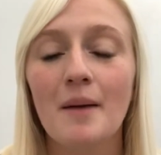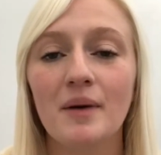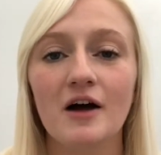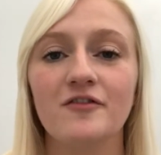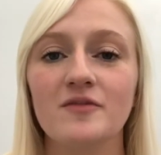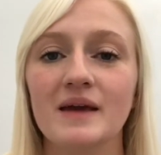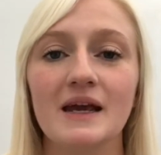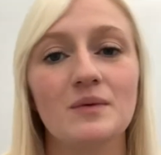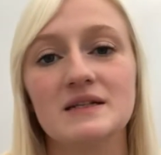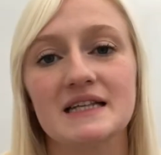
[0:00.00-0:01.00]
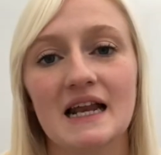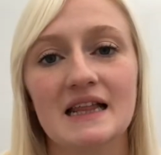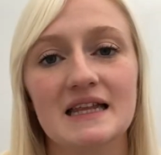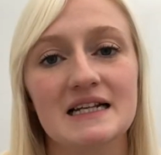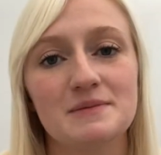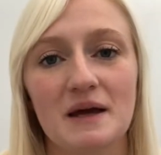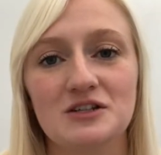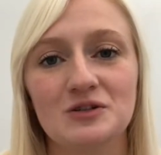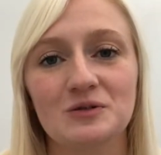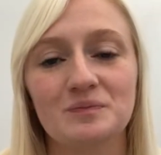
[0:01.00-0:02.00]
but for me it wasn't anything
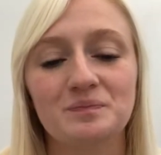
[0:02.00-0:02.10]
special.